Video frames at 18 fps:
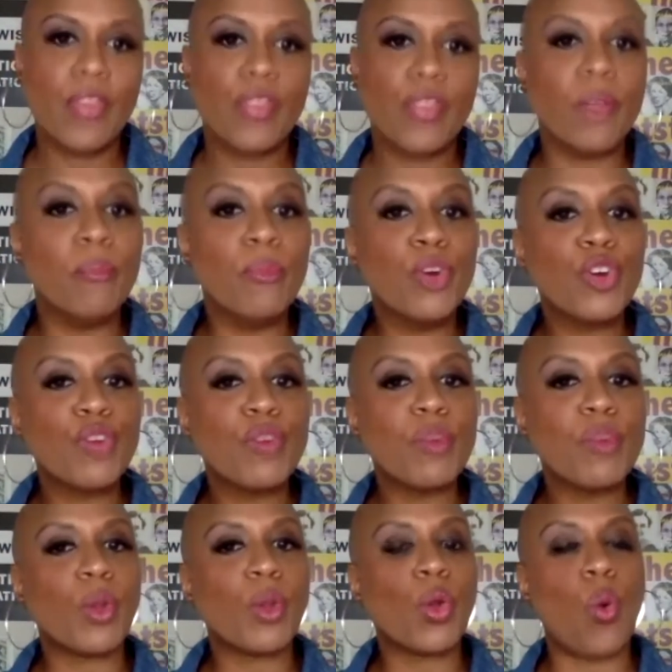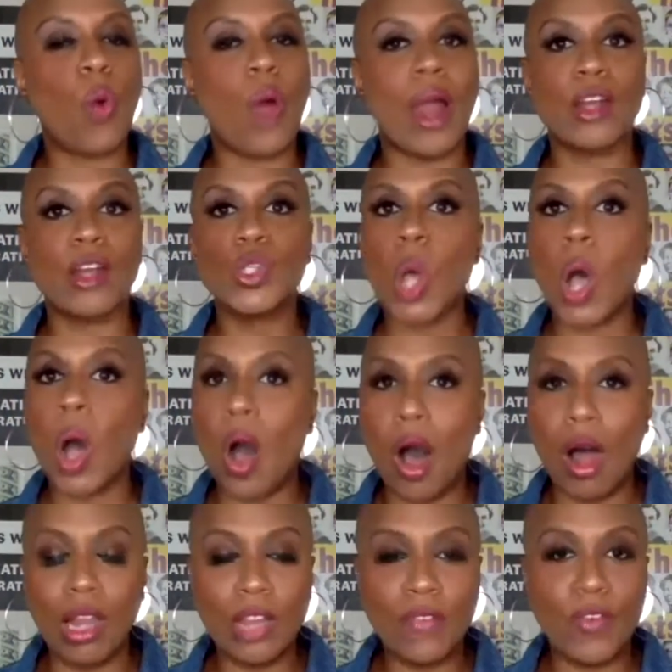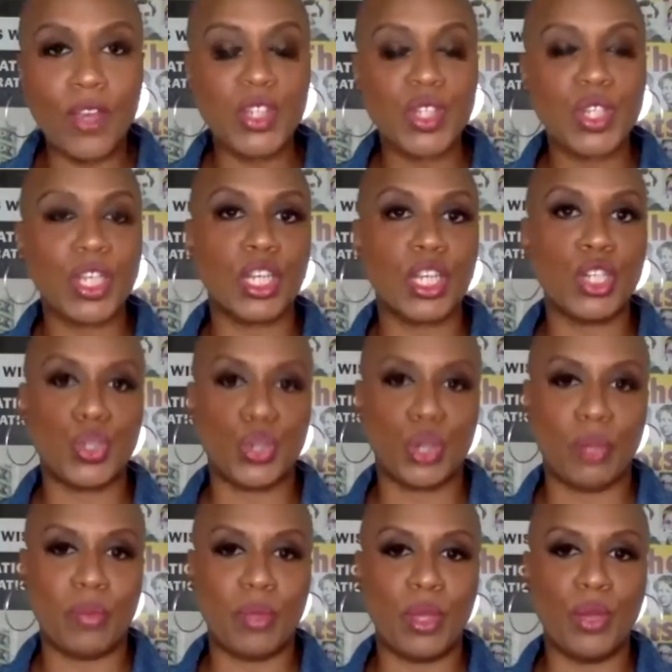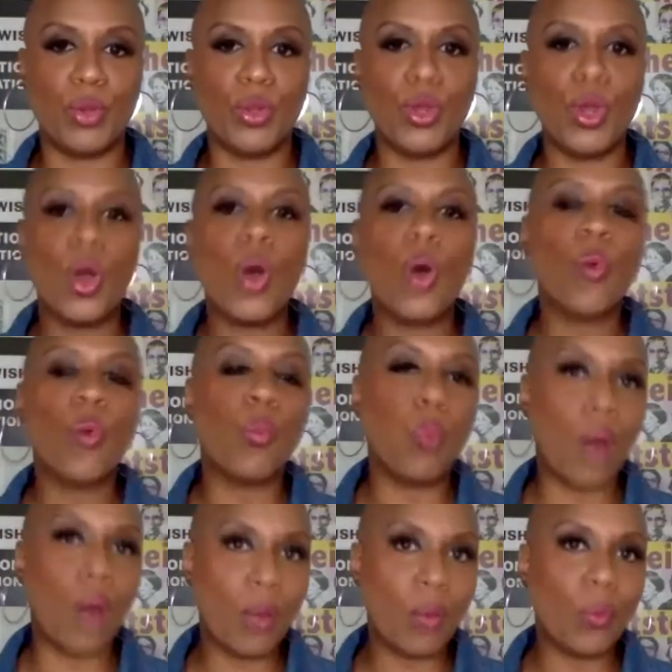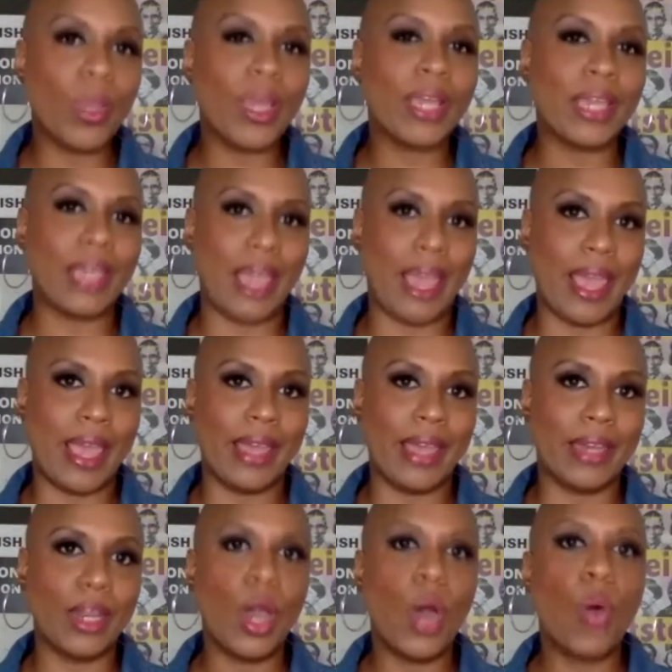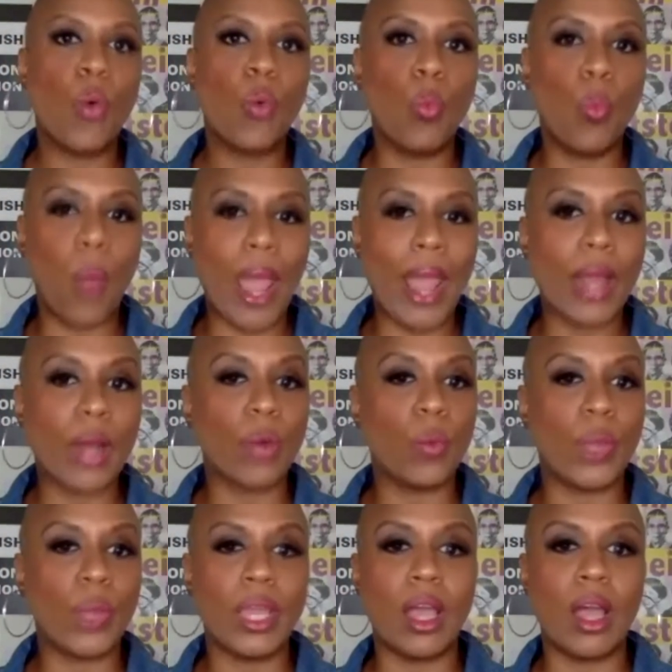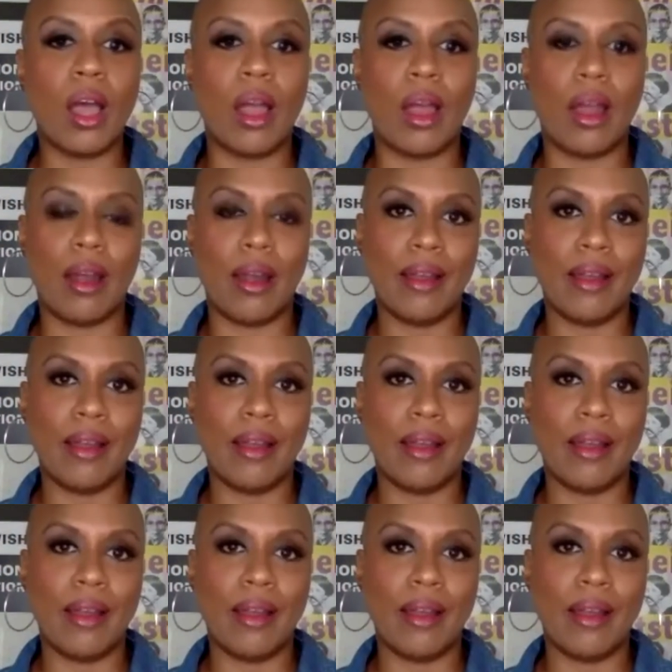The movement requires all of us to contribute what we can, where we are.